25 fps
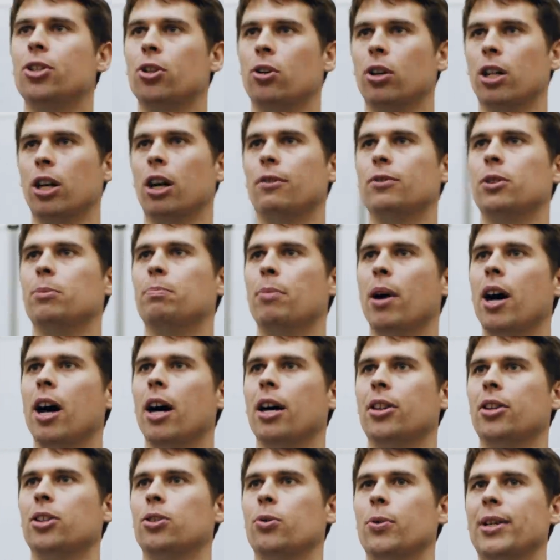shortly after
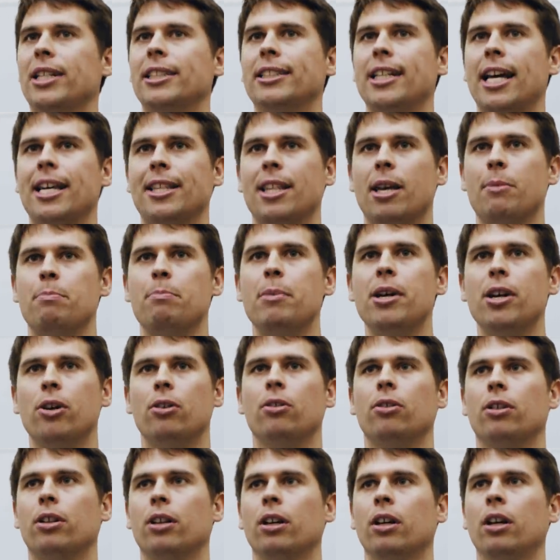birth so we can take their
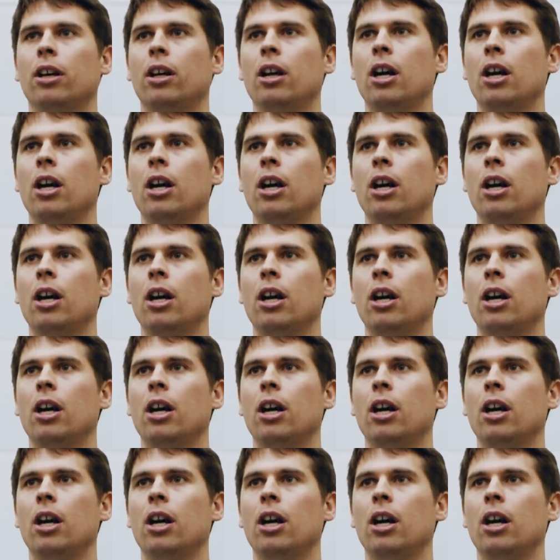milk,